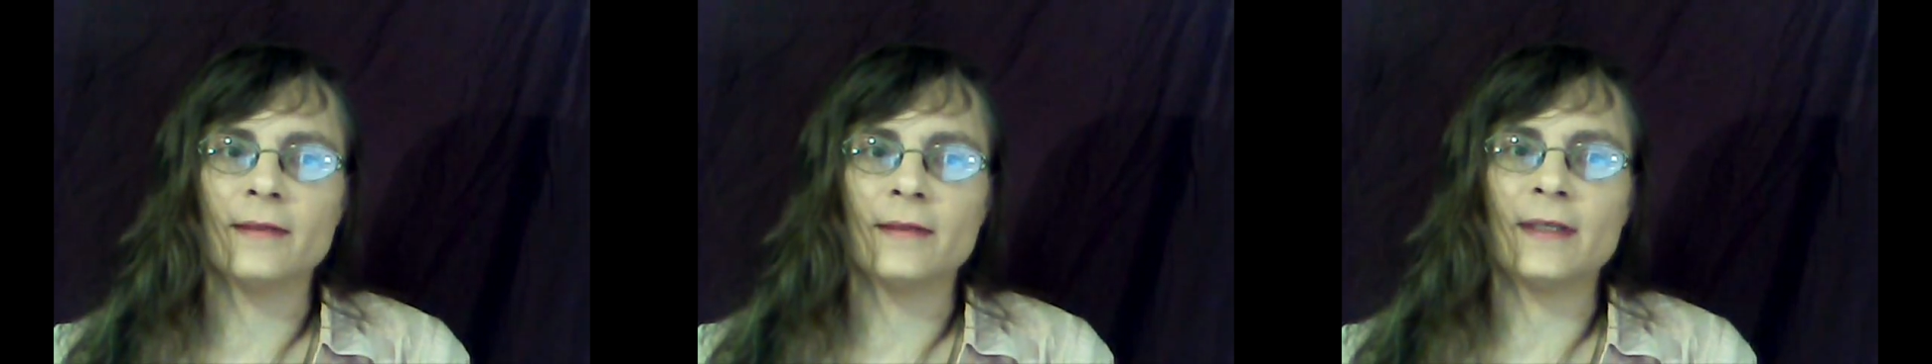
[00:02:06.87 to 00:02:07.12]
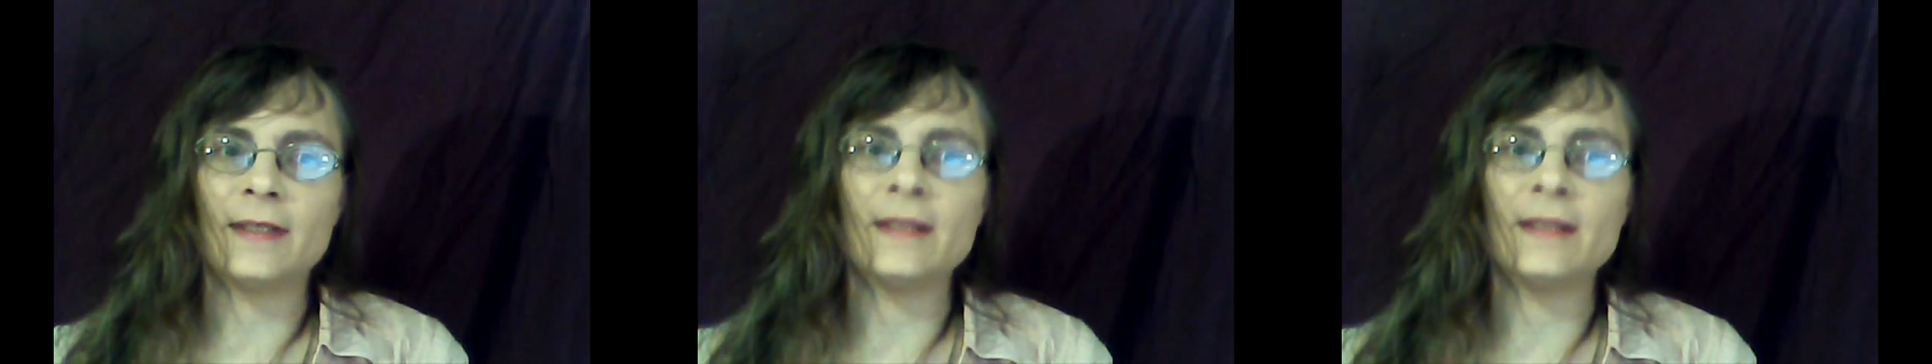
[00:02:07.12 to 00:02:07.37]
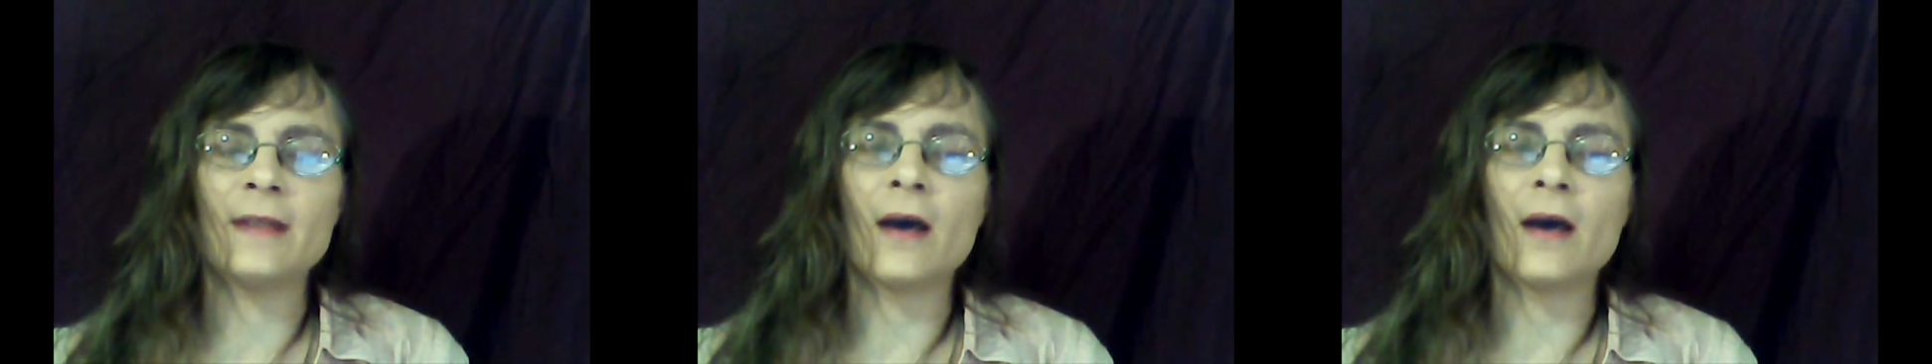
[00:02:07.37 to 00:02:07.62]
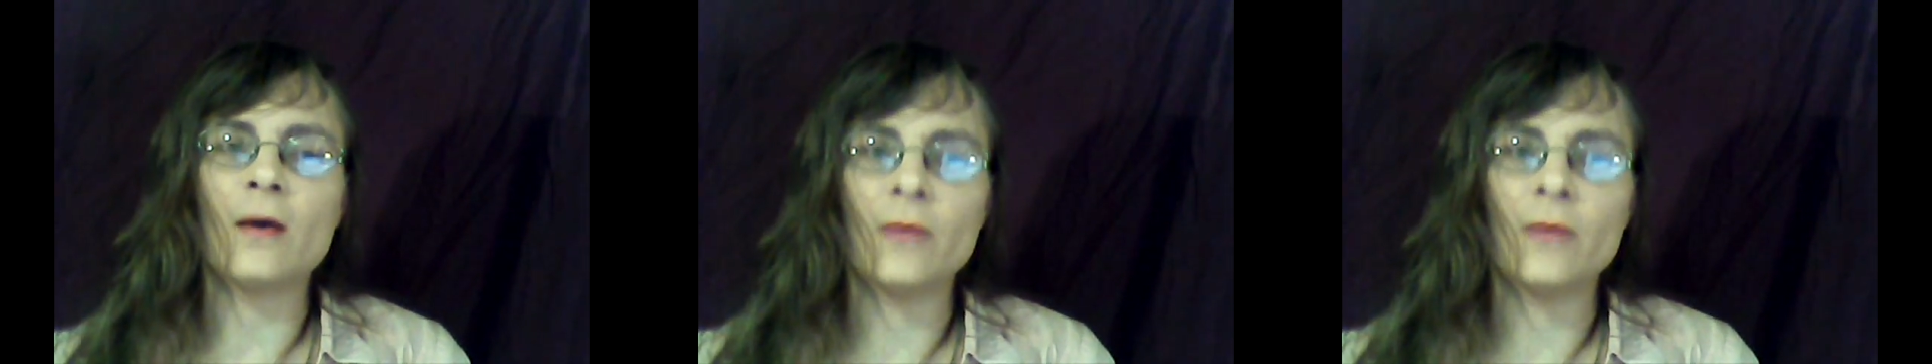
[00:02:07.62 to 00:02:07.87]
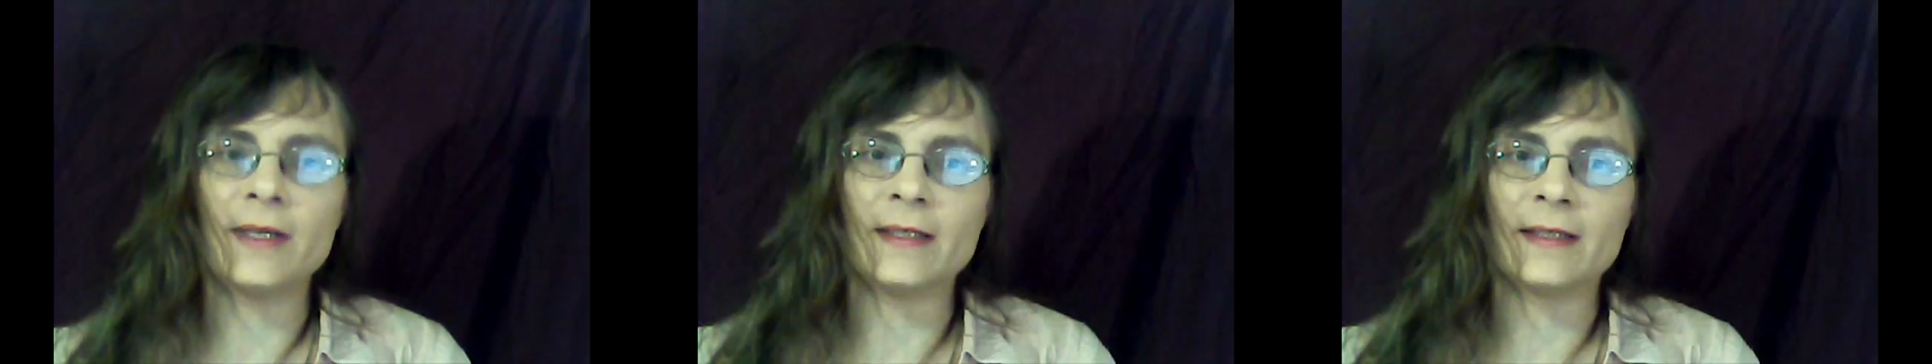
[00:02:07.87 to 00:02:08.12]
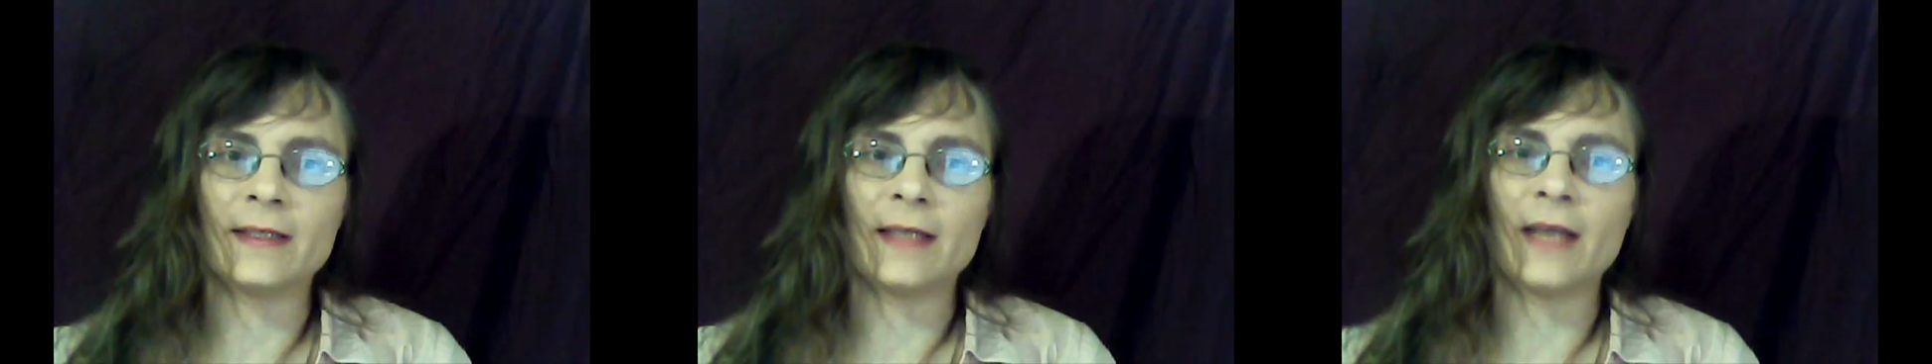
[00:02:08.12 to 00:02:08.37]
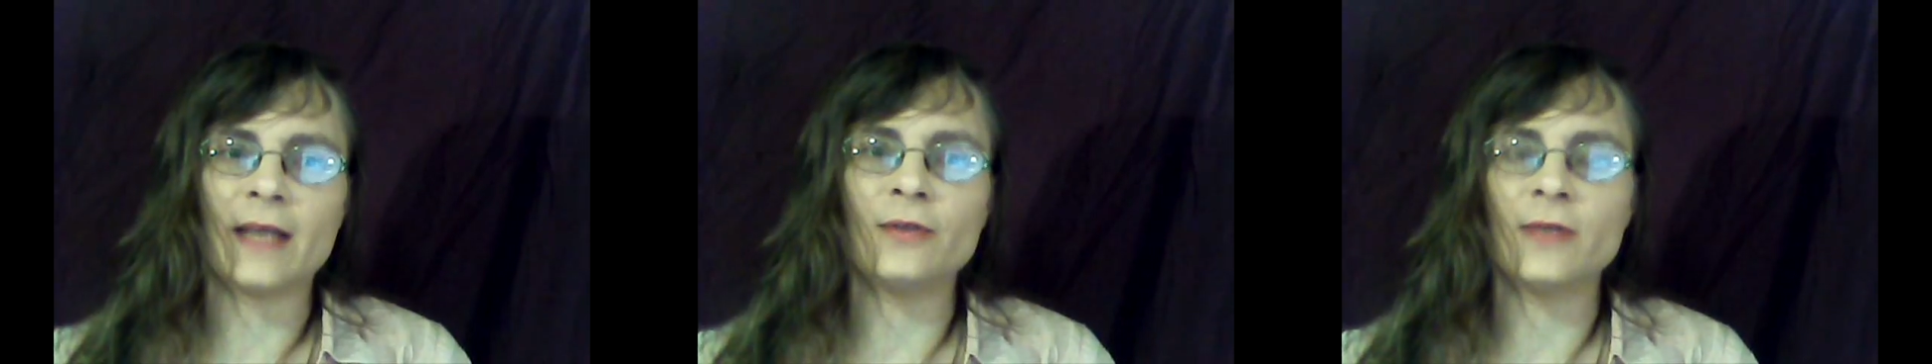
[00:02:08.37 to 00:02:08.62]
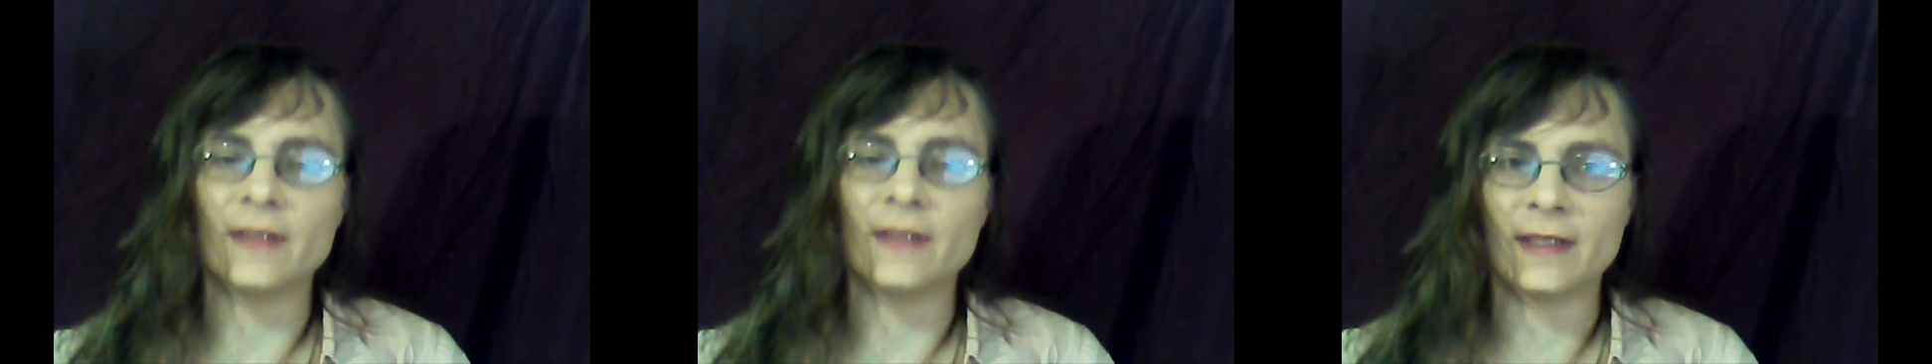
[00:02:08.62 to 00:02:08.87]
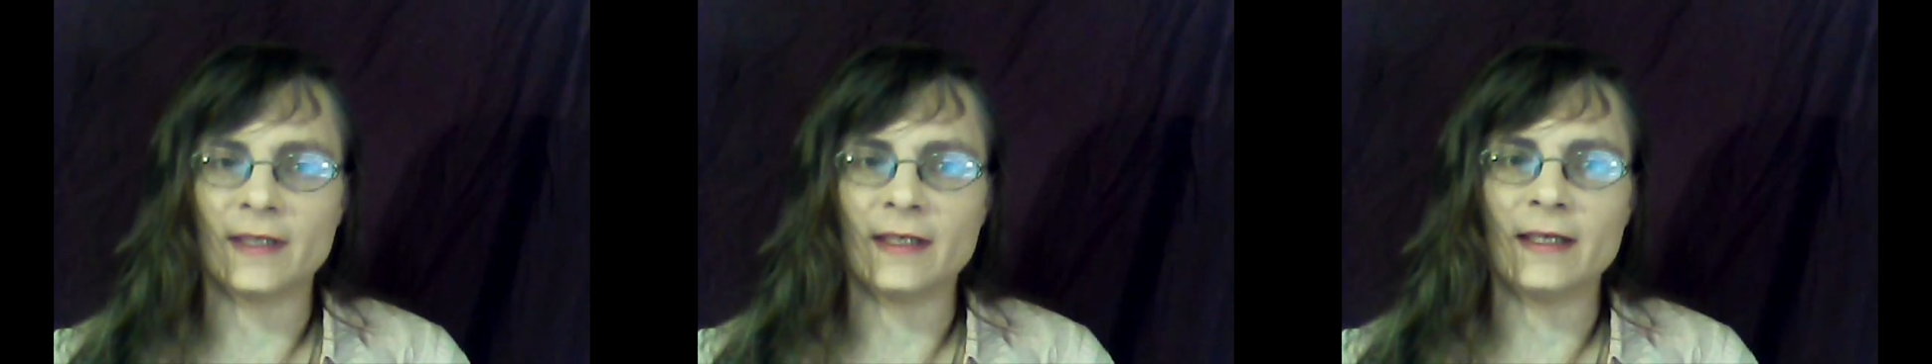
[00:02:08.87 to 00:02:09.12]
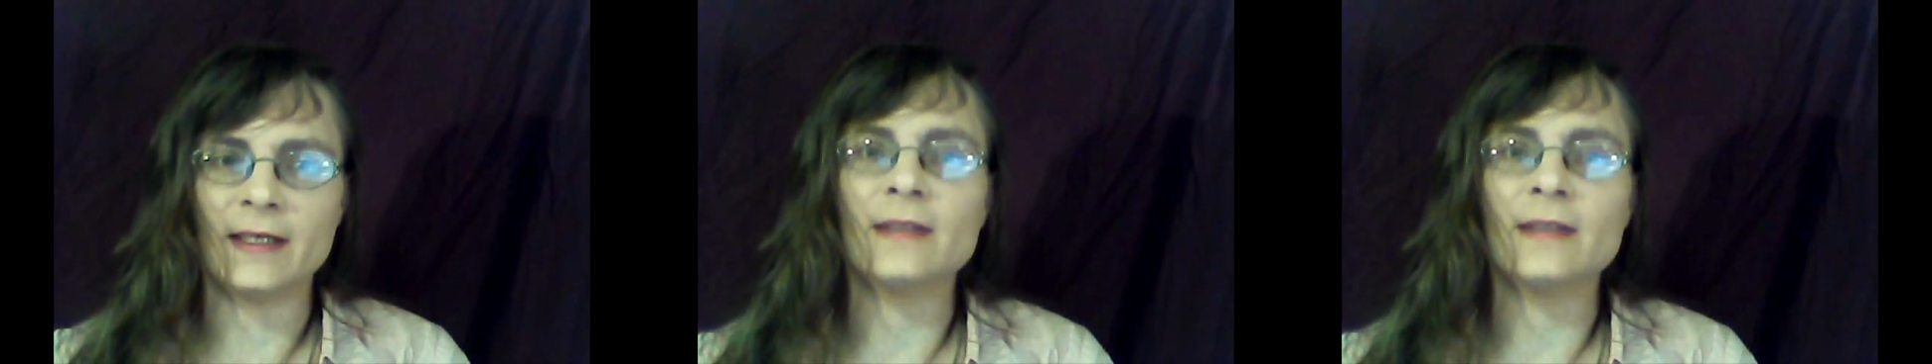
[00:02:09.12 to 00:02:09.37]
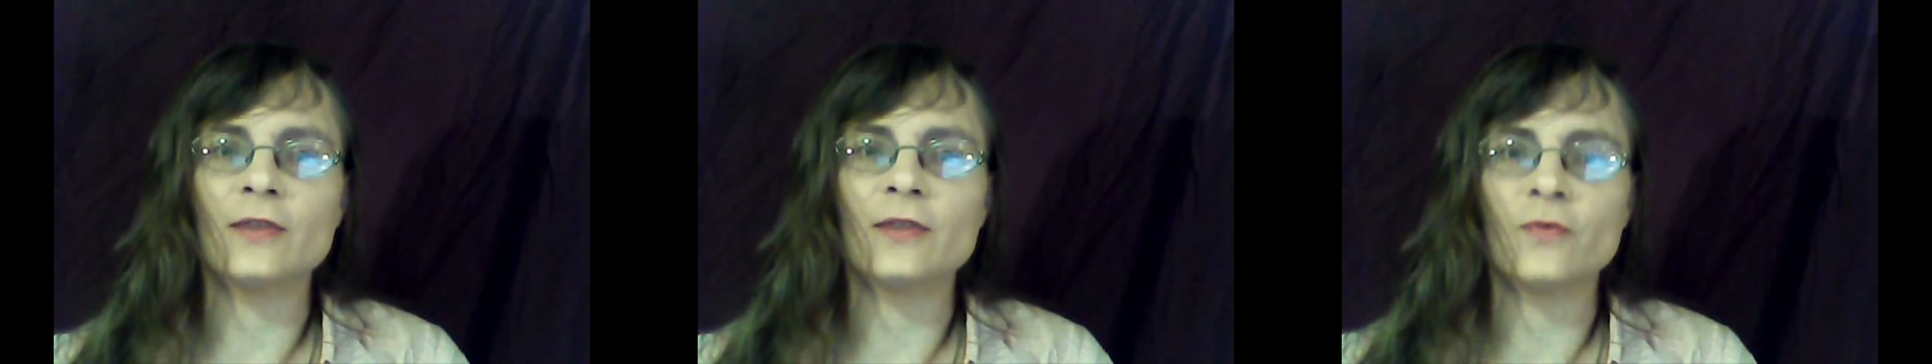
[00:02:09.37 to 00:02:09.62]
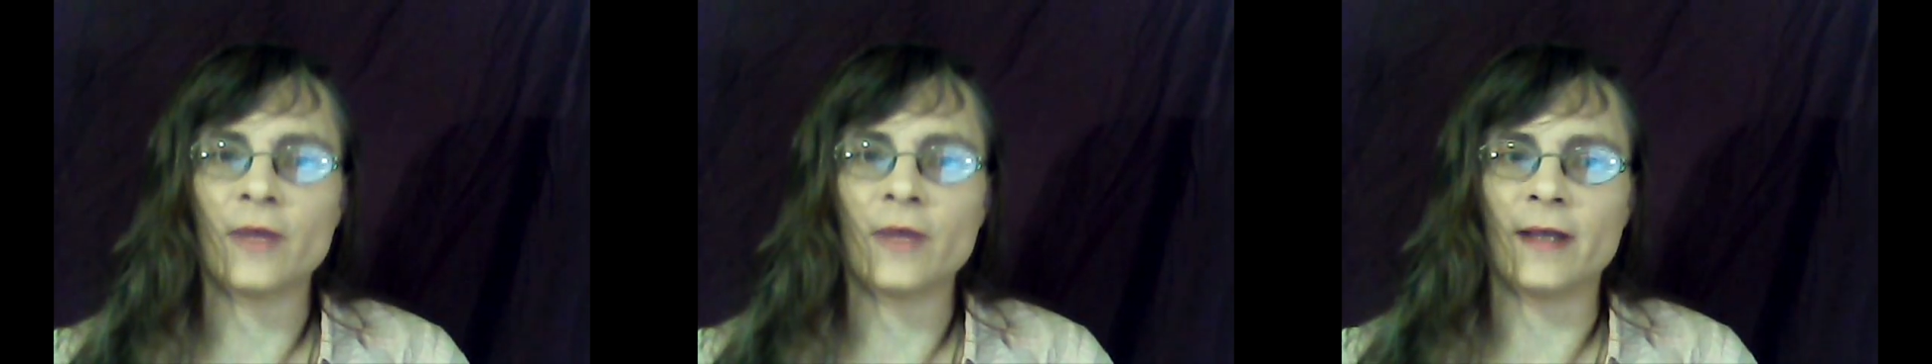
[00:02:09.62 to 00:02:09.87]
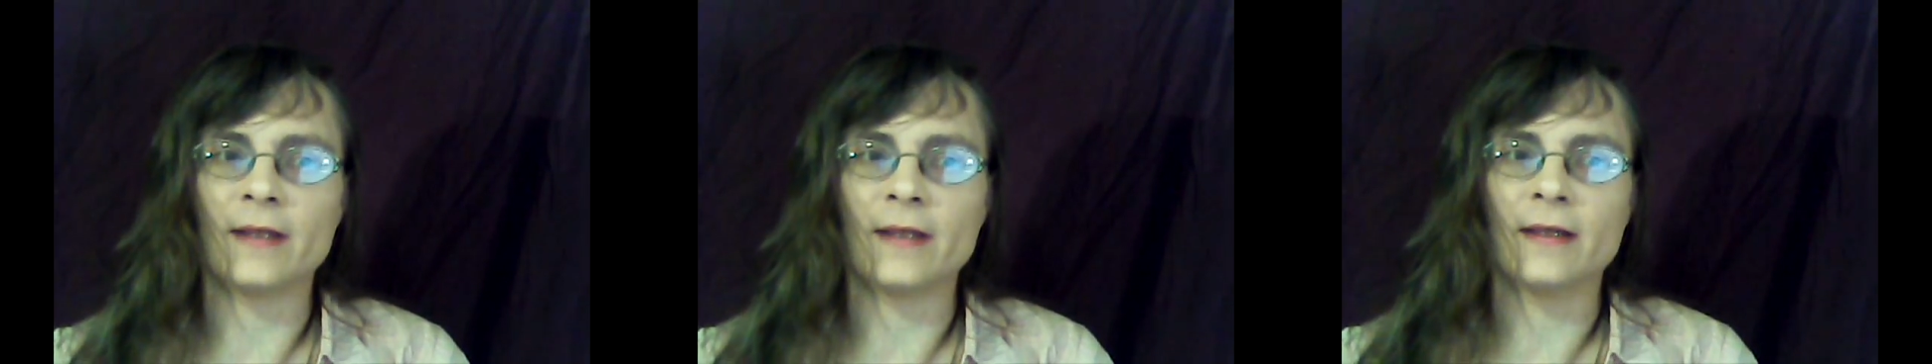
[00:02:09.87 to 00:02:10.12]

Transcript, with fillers: This is not a weakness. As you can see, it is a strength.